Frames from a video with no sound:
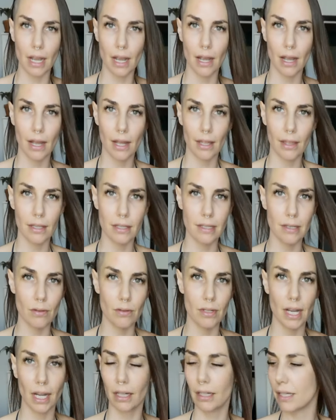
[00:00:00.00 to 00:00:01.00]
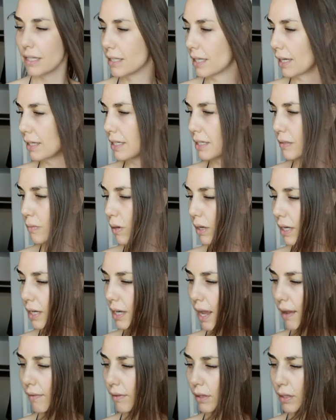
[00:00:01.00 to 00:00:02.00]
uh, this new deck, because I just wanted to
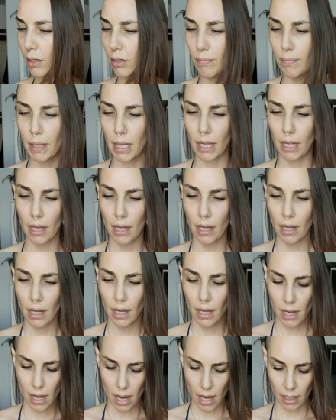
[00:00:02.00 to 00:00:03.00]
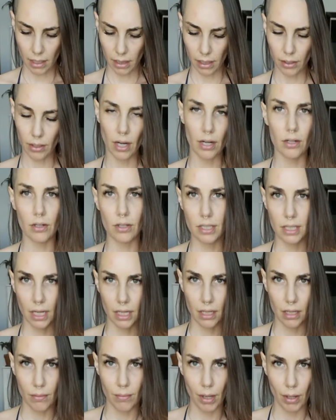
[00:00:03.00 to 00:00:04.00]
have a little bit a clear
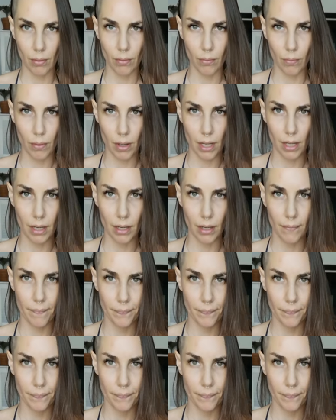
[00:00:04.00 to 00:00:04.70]
understanding about what